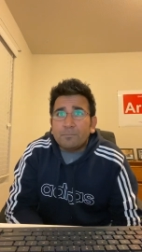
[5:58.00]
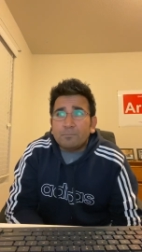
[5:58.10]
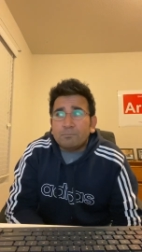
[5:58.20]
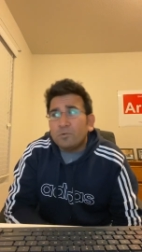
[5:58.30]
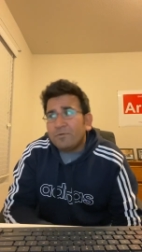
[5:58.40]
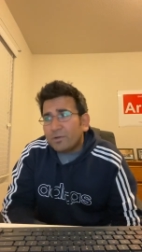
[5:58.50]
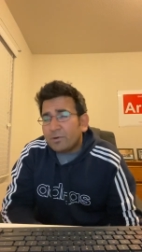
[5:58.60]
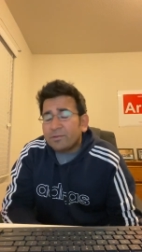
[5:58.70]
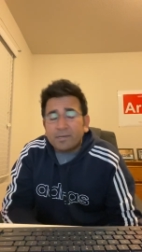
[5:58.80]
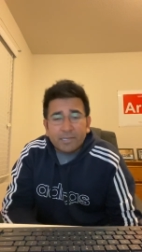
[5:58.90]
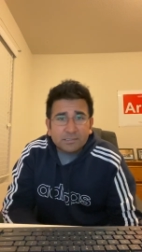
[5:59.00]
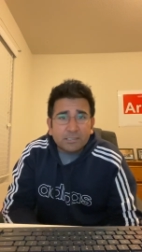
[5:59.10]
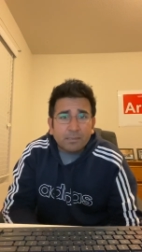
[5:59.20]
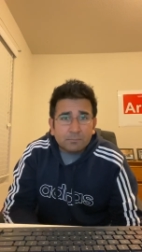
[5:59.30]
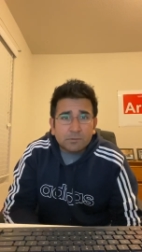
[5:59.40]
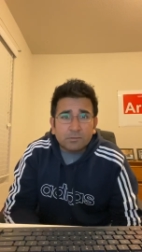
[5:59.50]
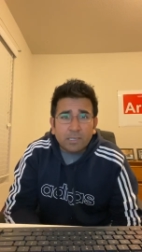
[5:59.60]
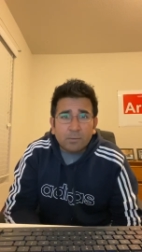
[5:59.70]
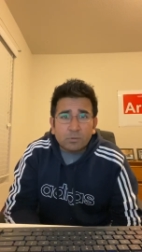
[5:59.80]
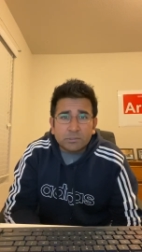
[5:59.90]
Moving on to the next game. So
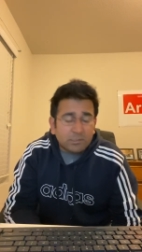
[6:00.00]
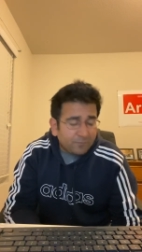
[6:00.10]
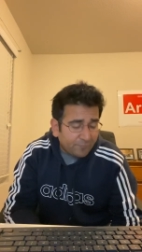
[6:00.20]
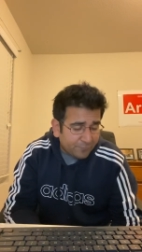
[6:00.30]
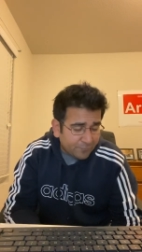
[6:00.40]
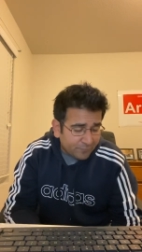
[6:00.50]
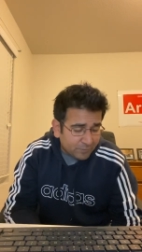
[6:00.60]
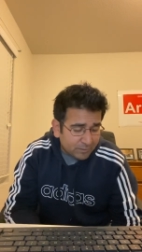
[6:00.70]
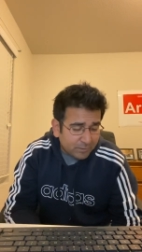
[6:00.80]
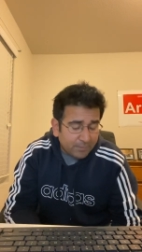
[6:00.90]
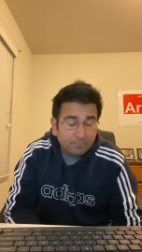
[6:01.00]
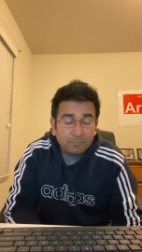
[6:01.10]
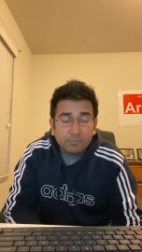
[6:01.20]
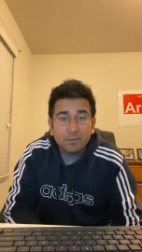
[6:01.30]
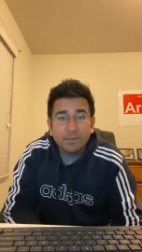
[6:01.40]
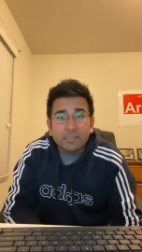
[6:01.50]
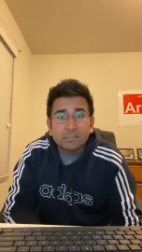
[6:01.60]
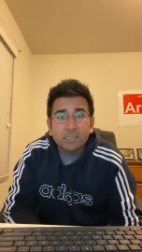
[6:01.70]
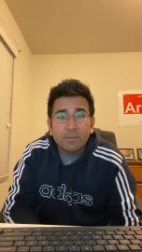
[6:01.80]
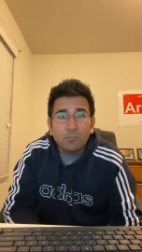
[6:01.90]
that was enough of the first game. The
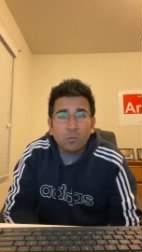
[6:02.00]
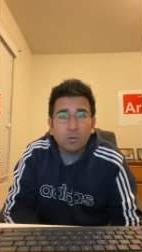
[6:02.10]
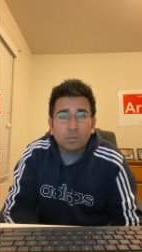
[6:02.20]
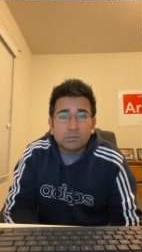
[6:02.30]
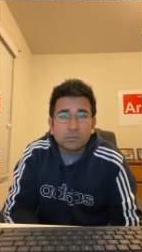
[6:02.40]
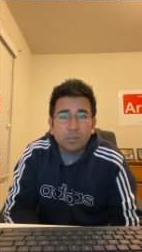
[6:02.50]
next game was a